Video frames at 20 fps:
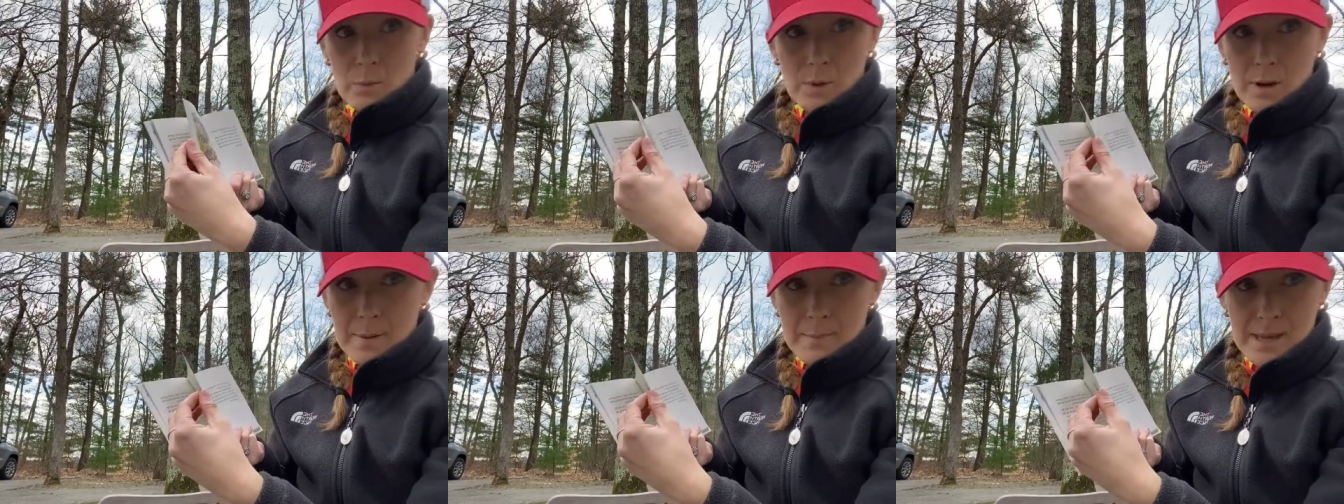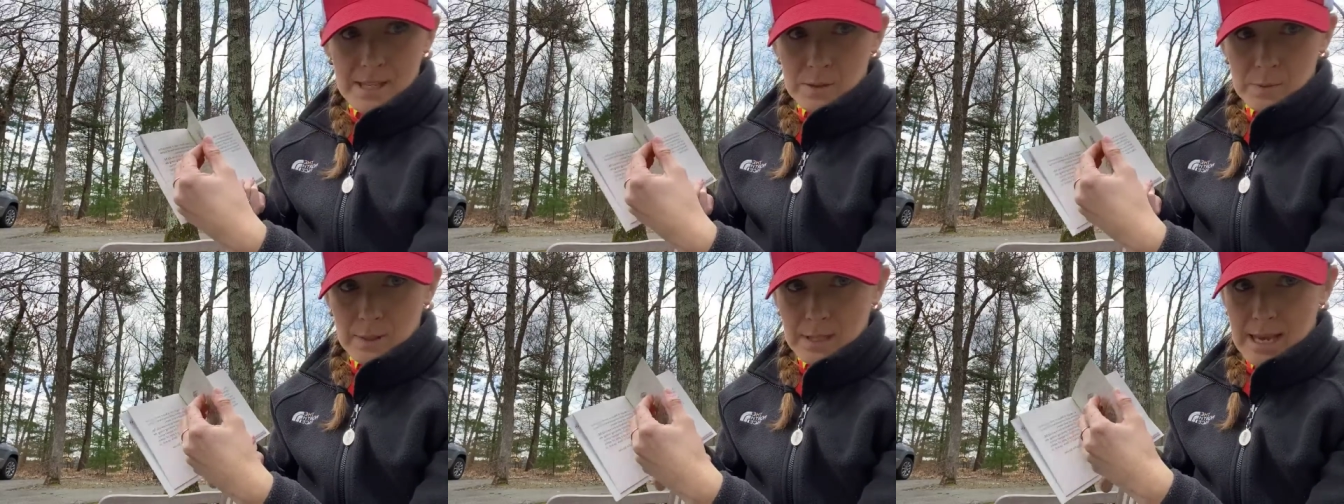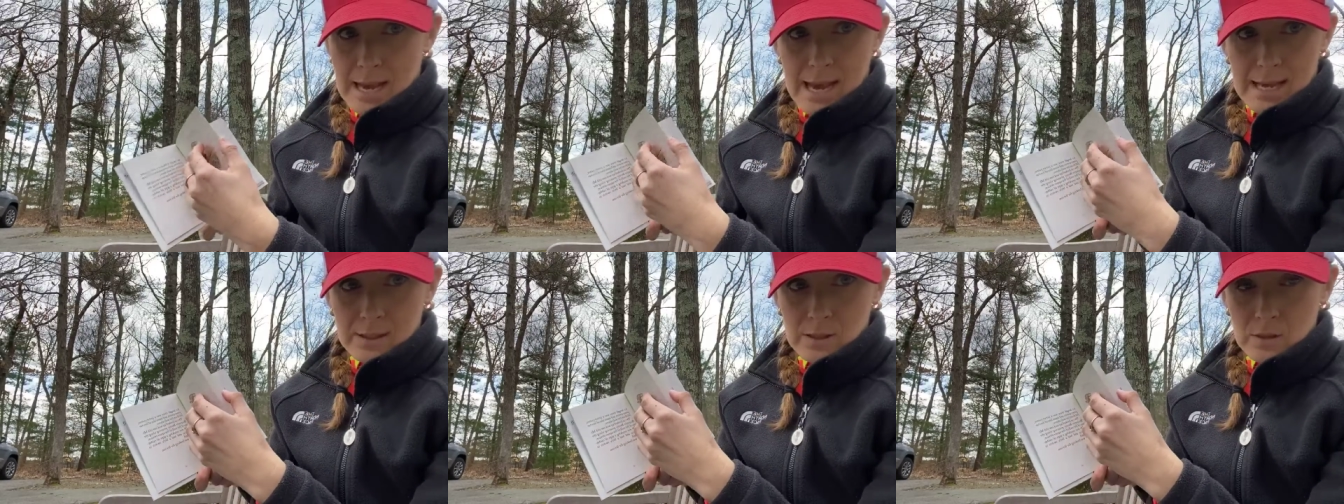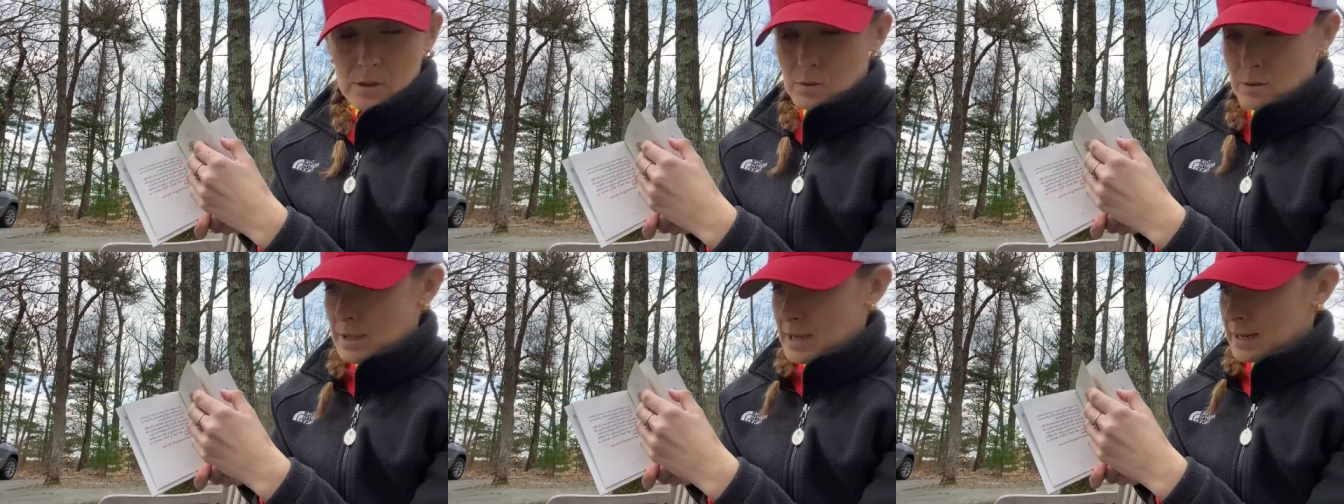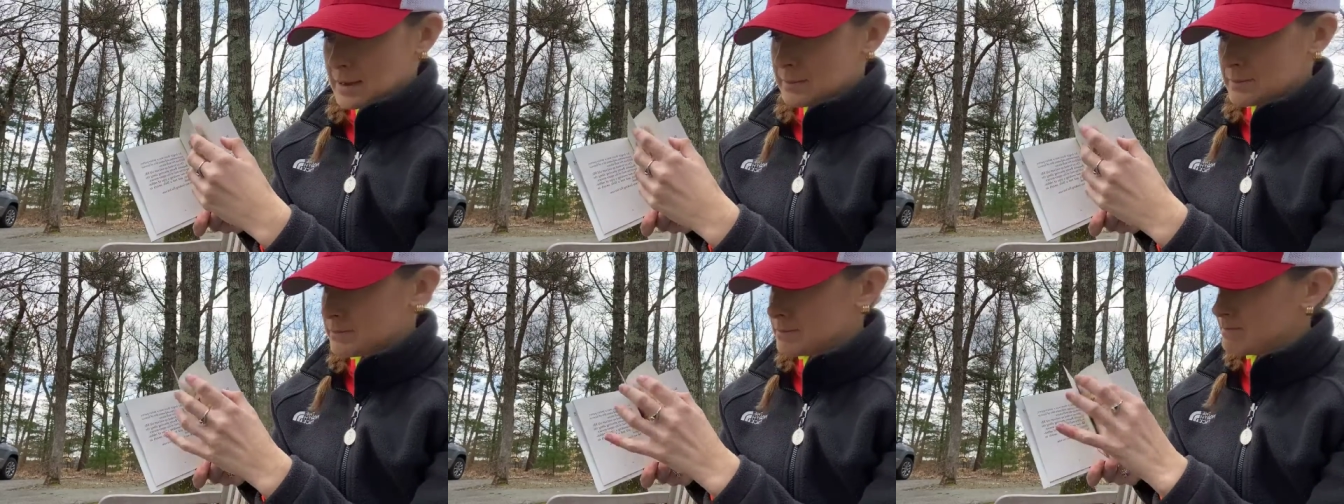want to mess with cats, do
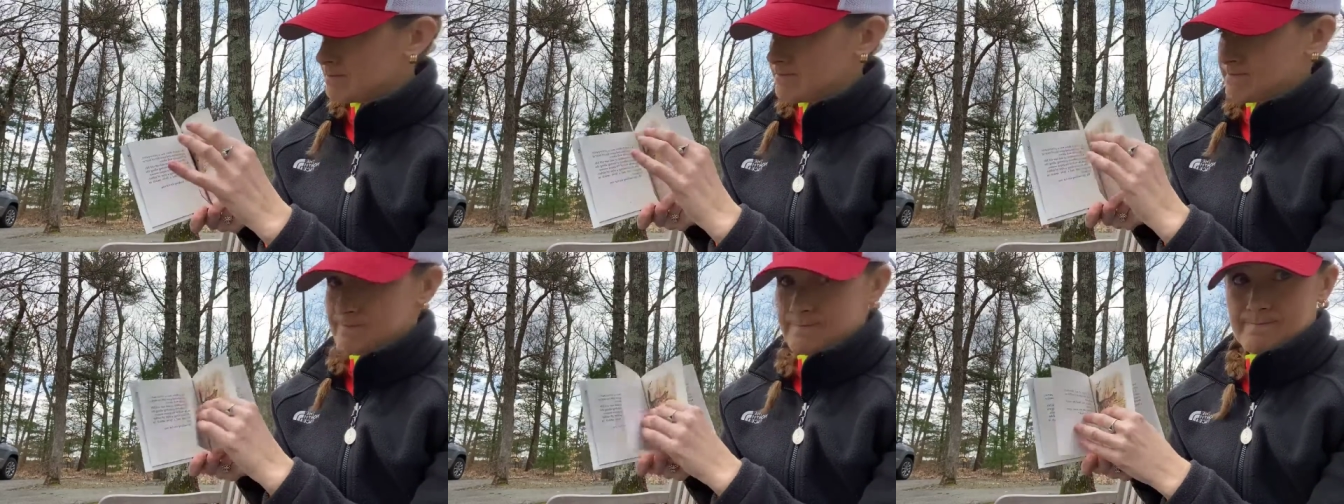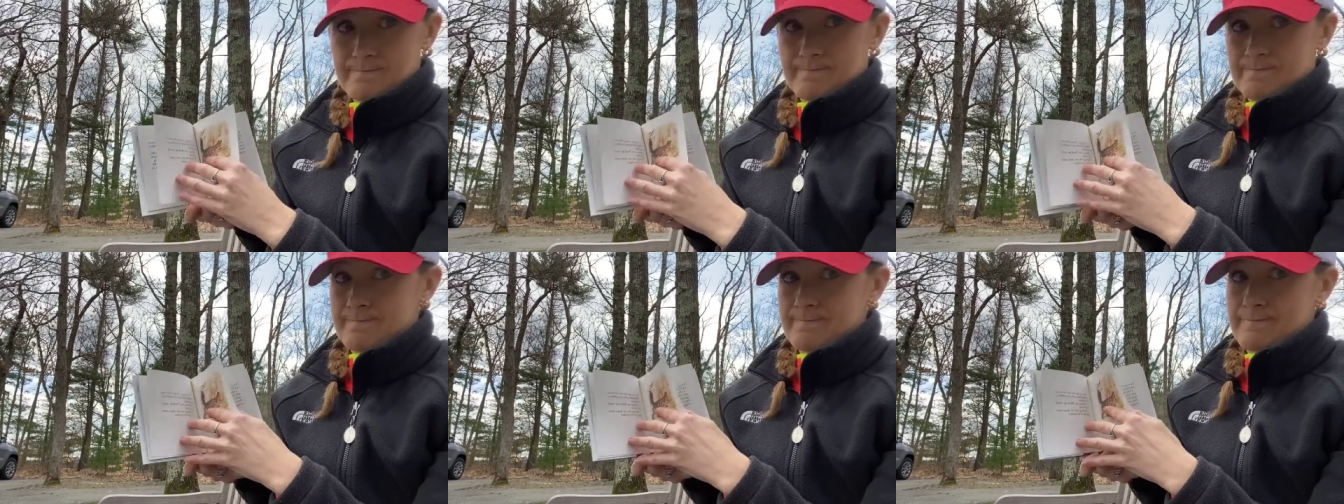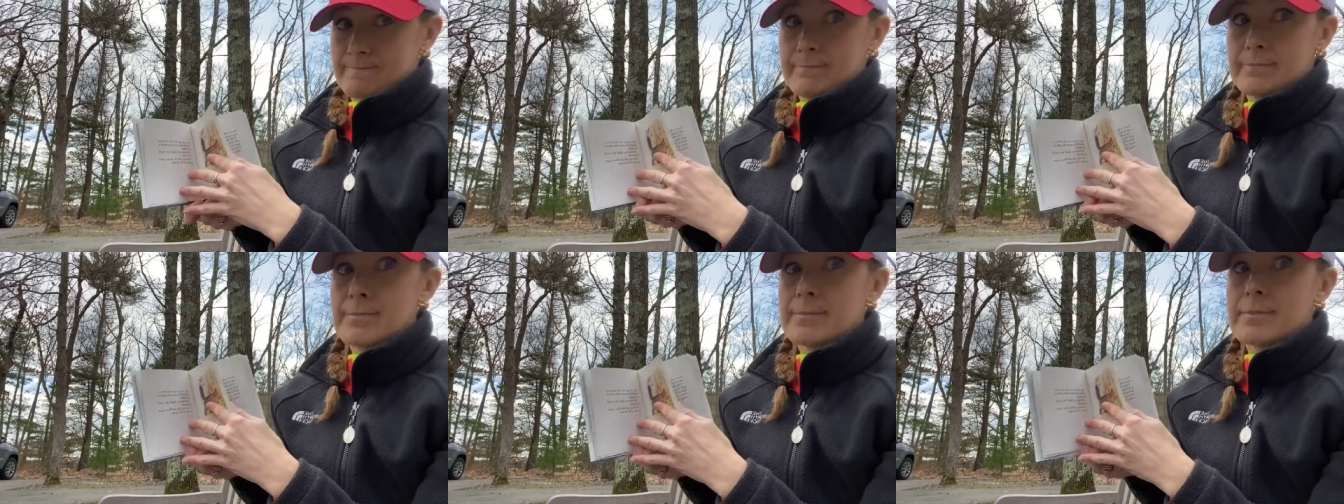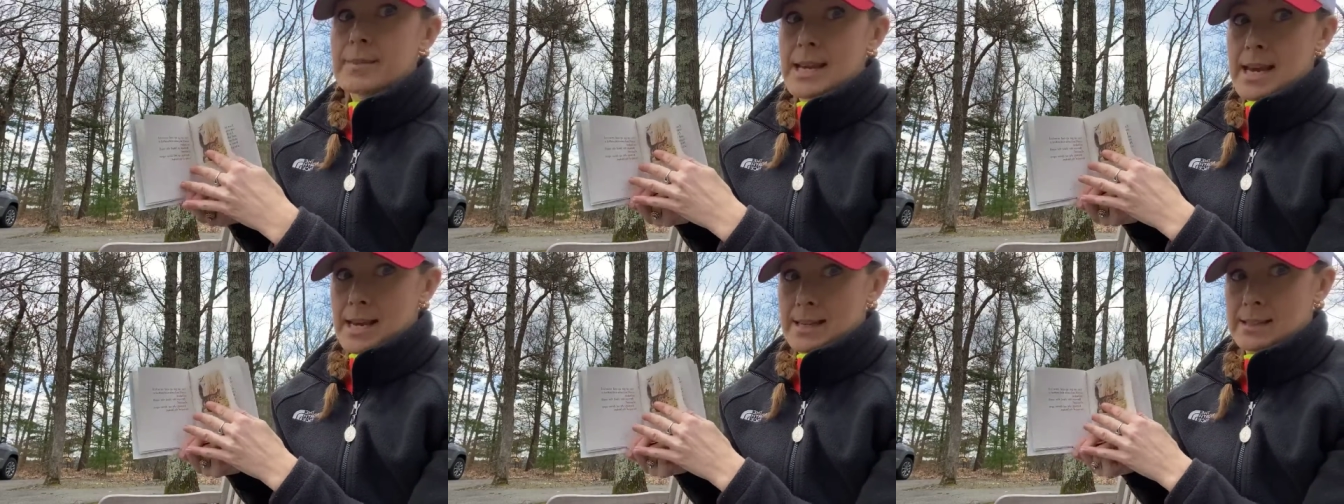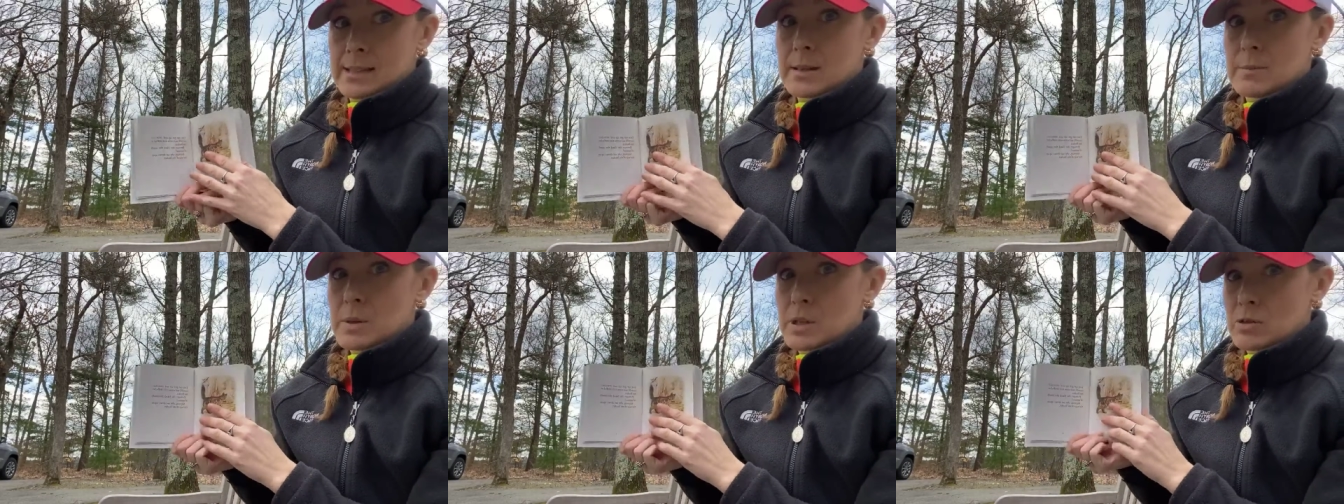they? Cats can be